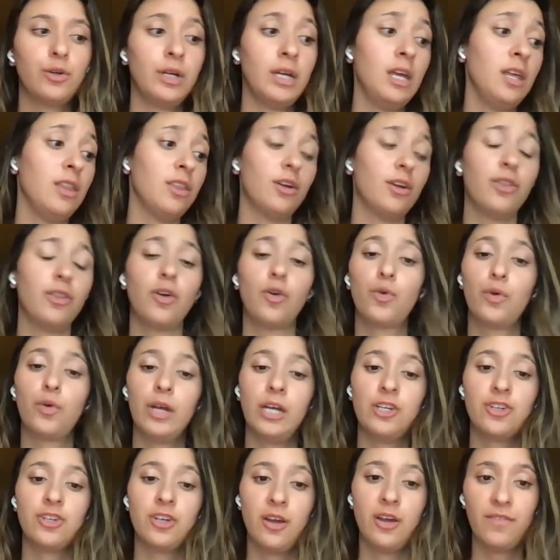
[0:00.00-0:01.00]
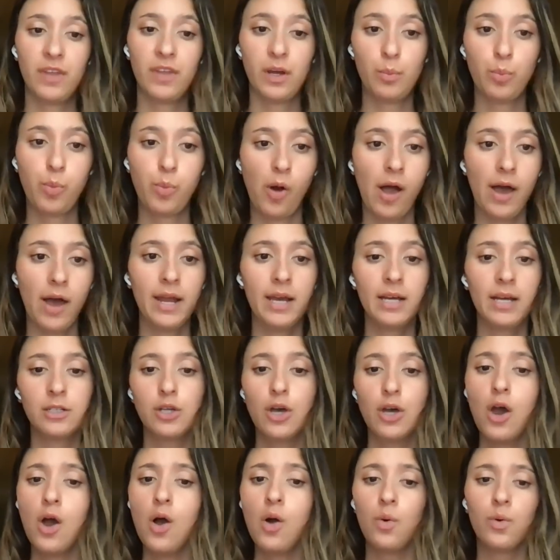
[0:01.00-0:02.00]
either the creation of their product
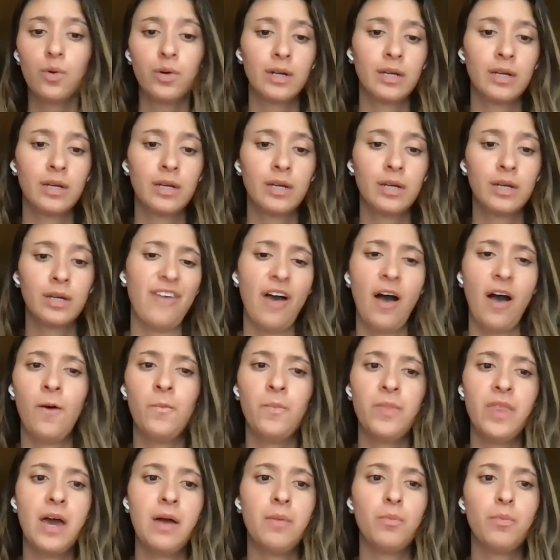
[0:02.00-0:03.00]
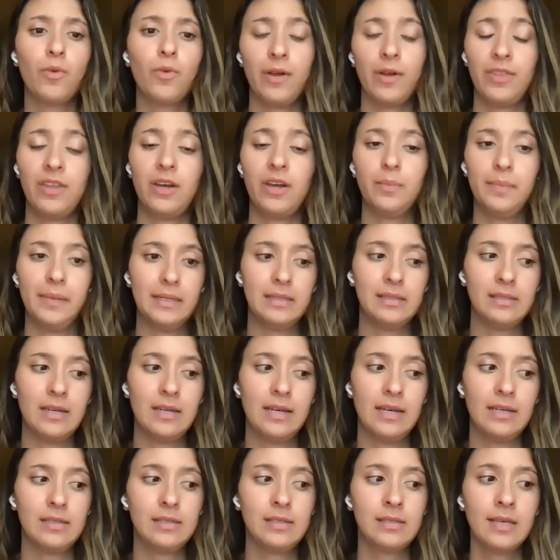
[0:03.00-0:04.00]
or to kind of help them run their
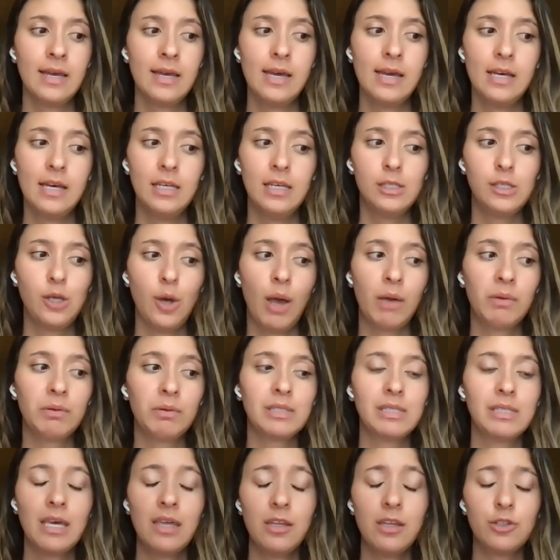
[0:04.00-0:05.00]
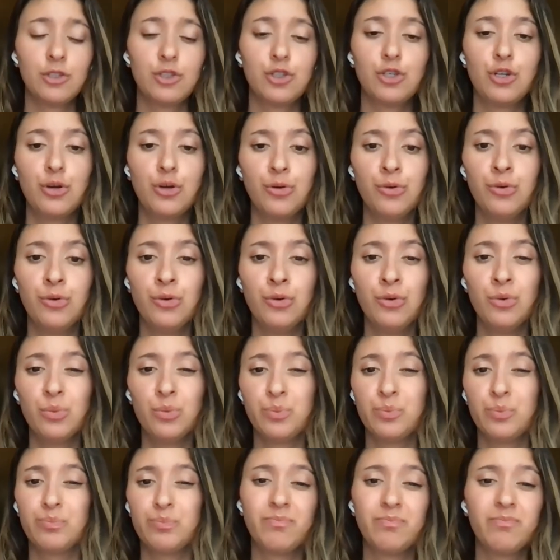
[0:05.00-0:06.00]
business. So I would say there's
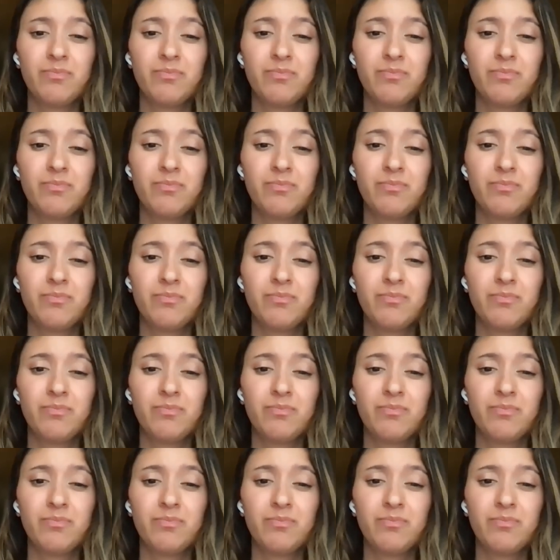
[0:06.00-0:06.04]
2